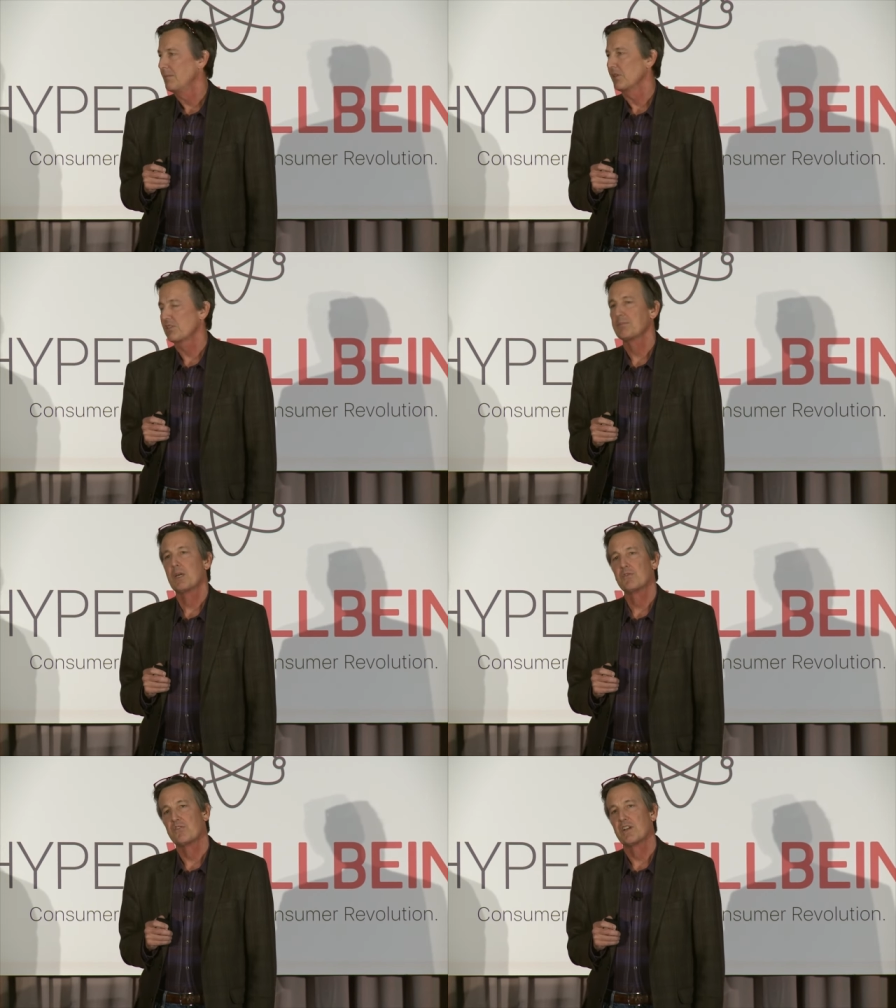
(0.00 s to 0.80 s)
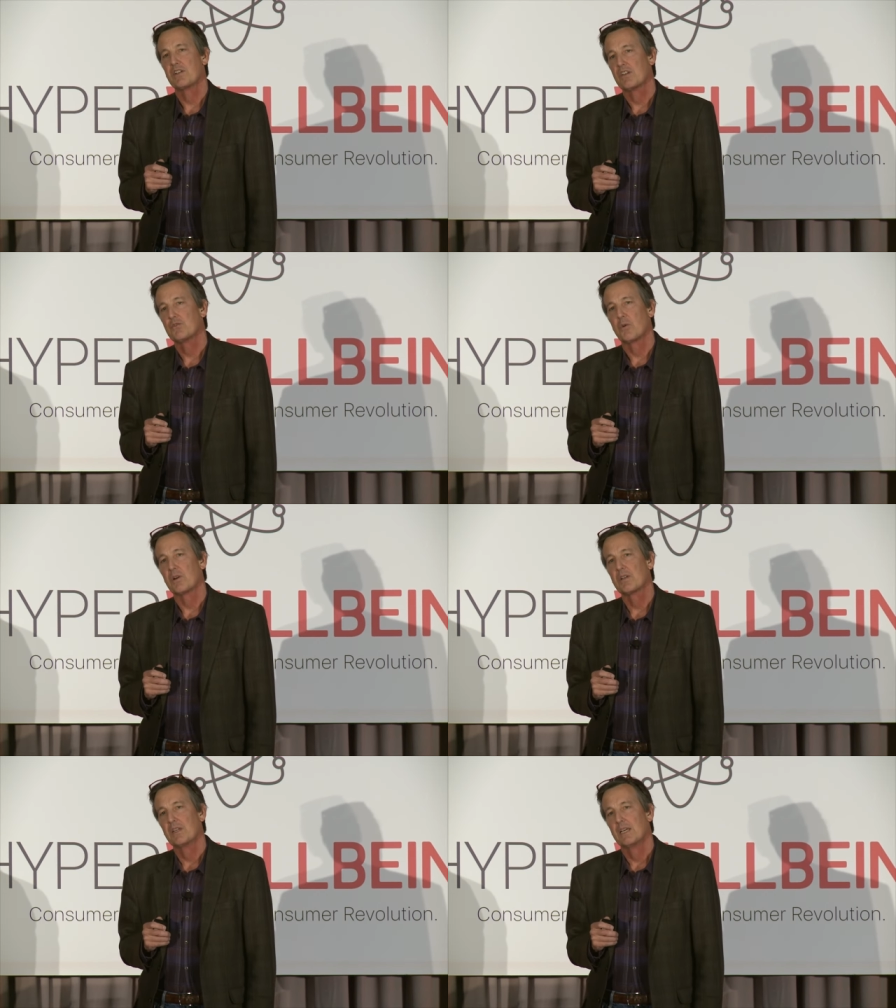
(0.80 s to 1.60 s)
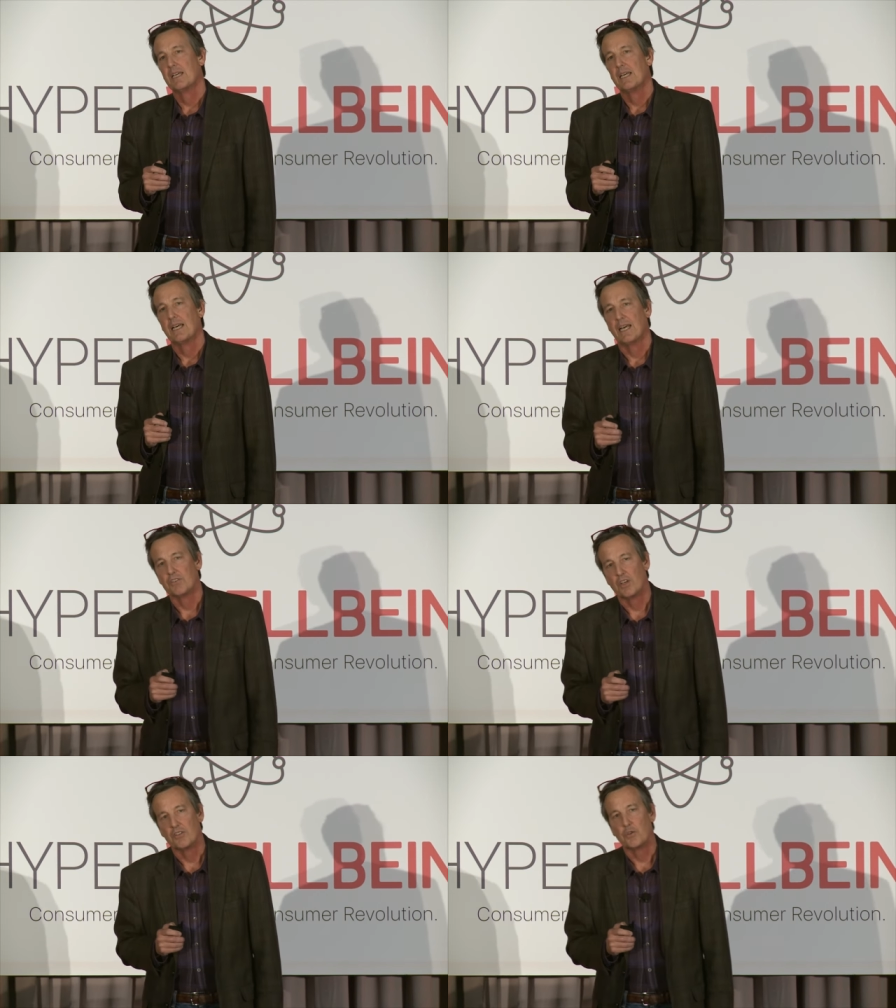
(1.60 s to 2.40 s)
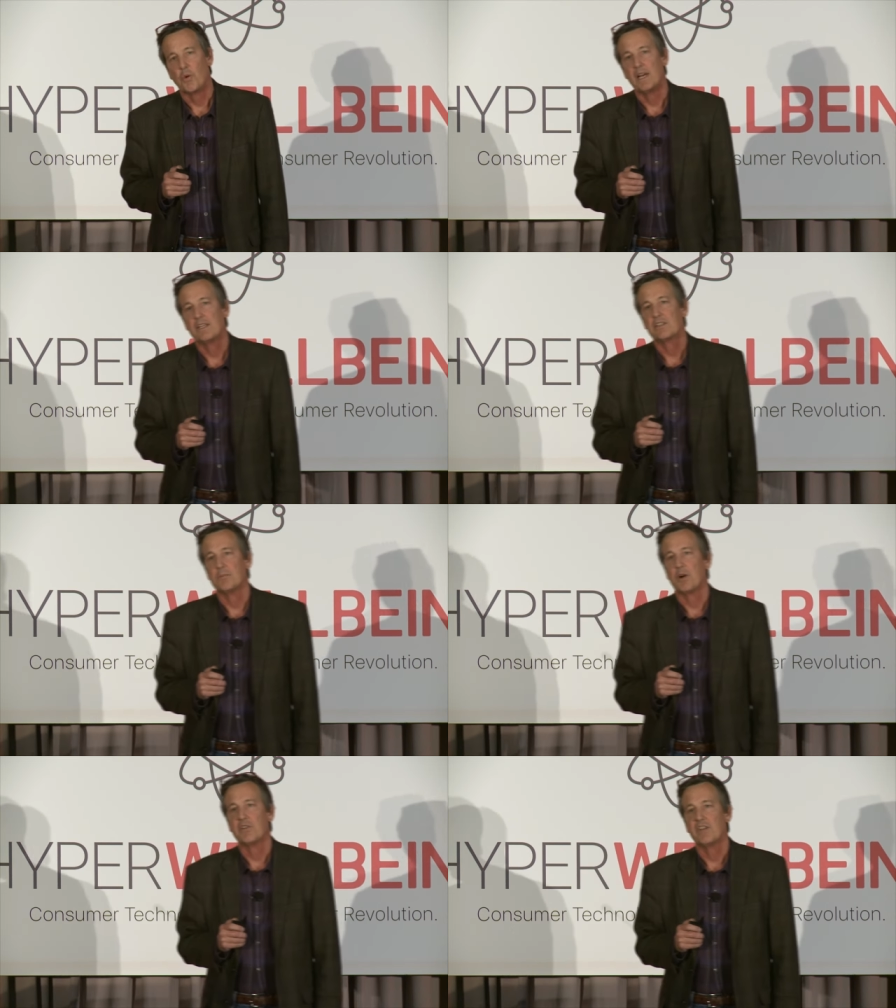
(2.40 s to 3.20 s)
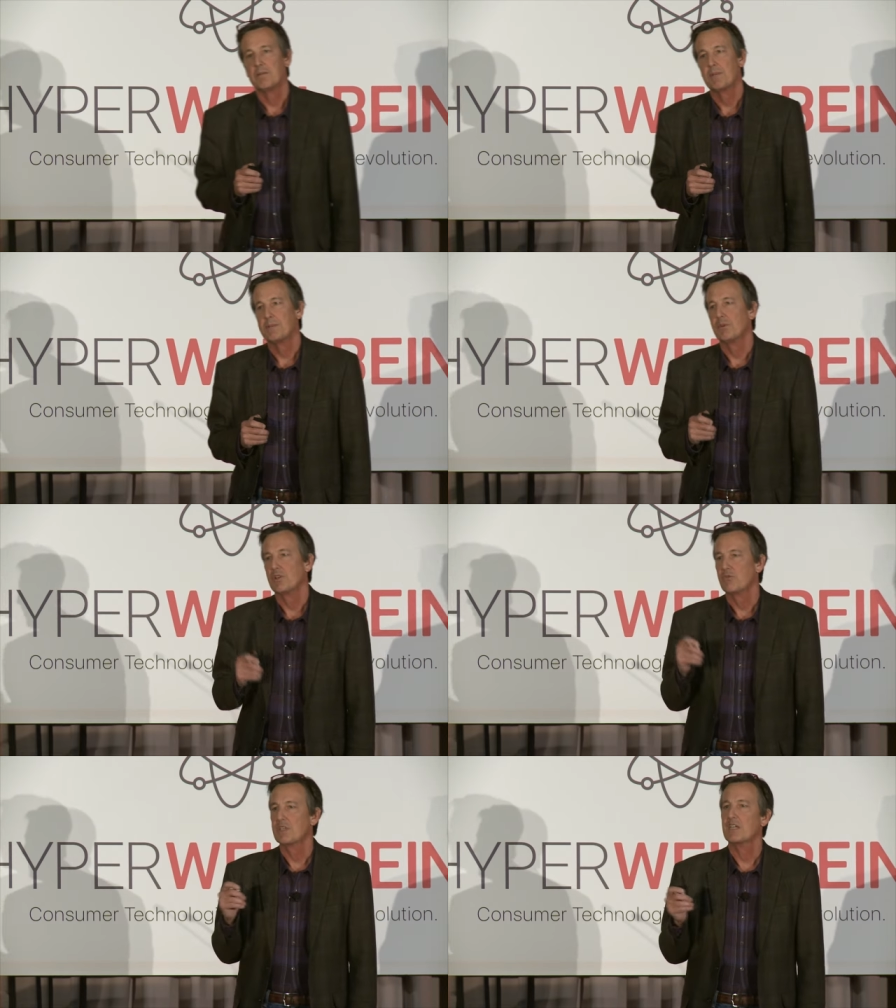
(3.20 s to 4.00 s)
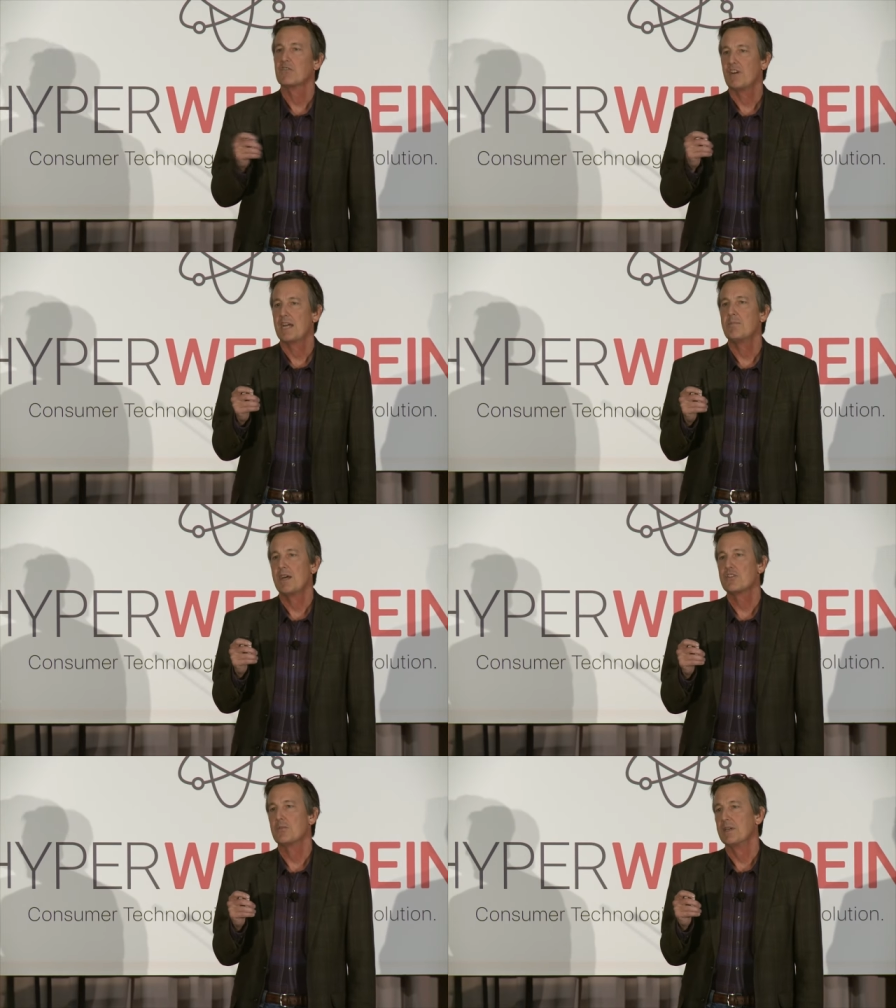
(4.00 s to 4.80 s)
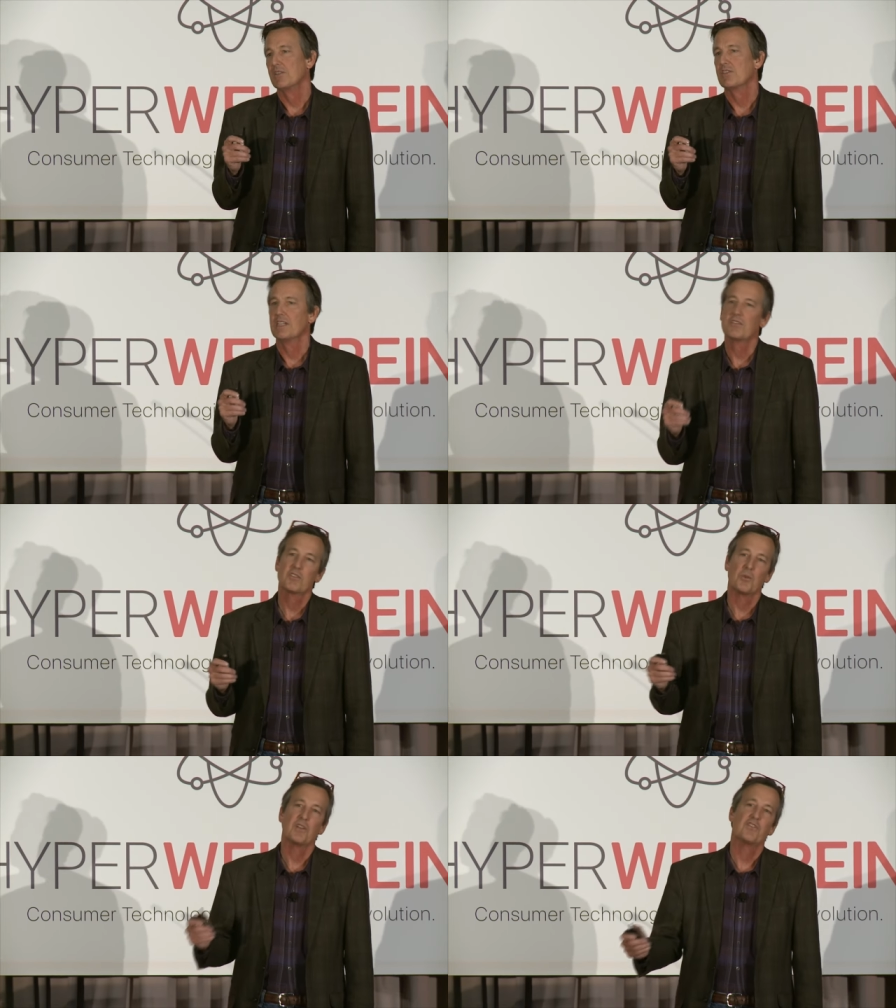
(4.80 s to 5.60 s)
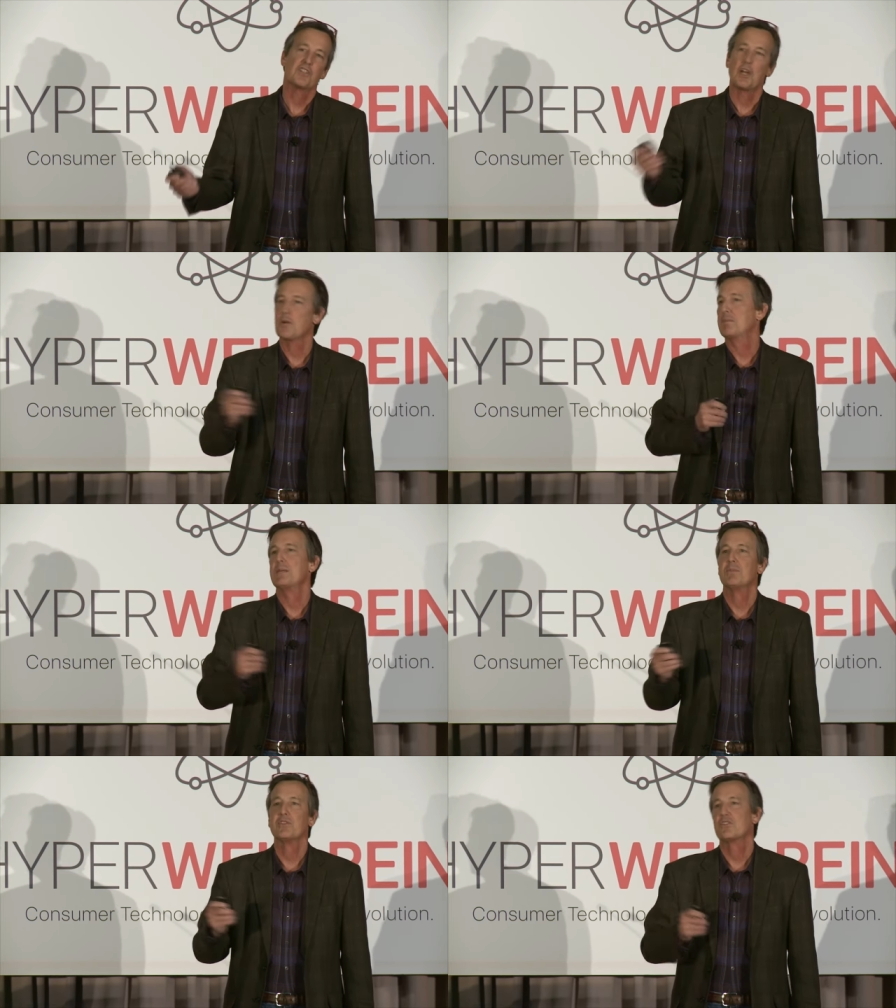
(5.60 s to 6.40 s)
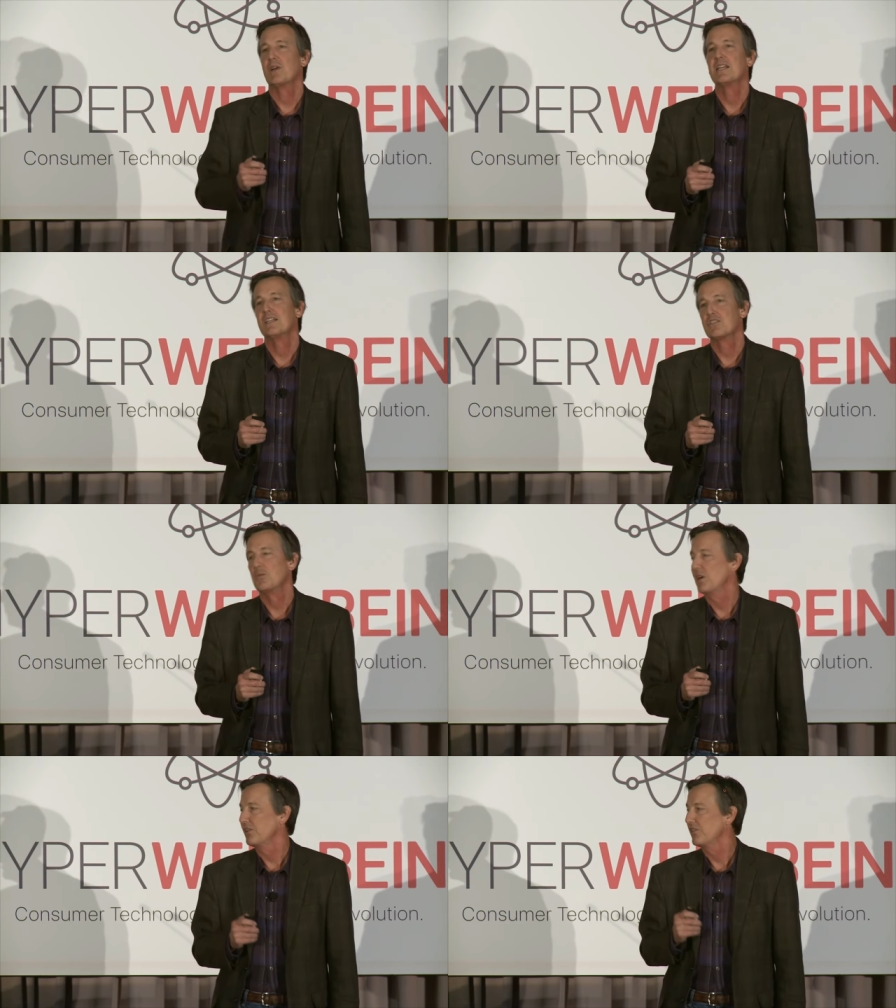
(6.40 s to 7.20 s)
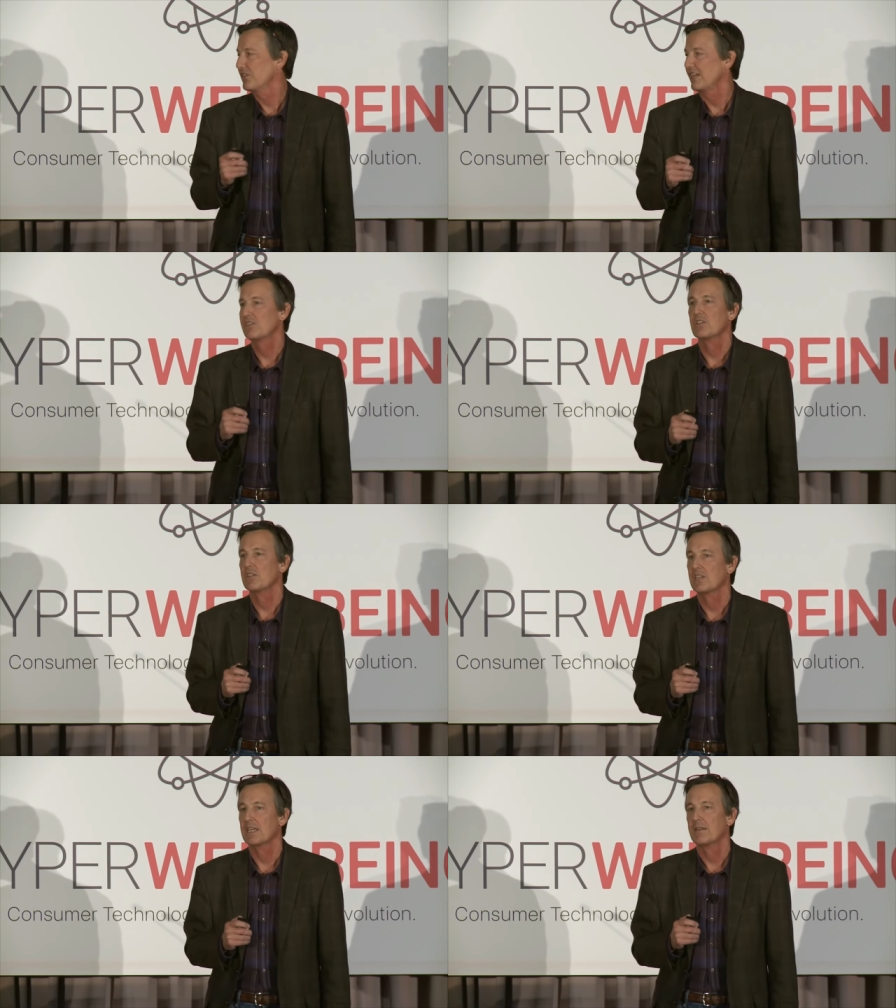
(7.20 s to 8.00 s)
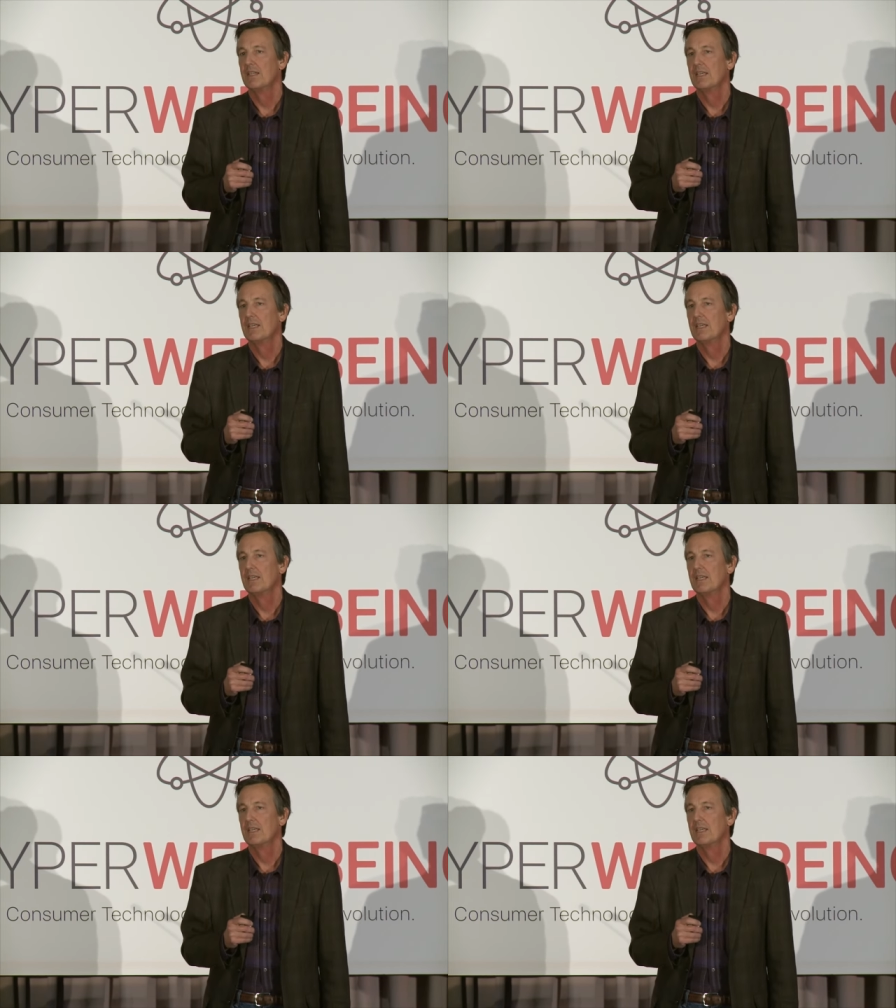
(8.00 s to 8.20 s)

But sometimes fear does work as, as a way to motivate people. And if we can find measurements that sort of scare people straight into wellness, that's a good thing.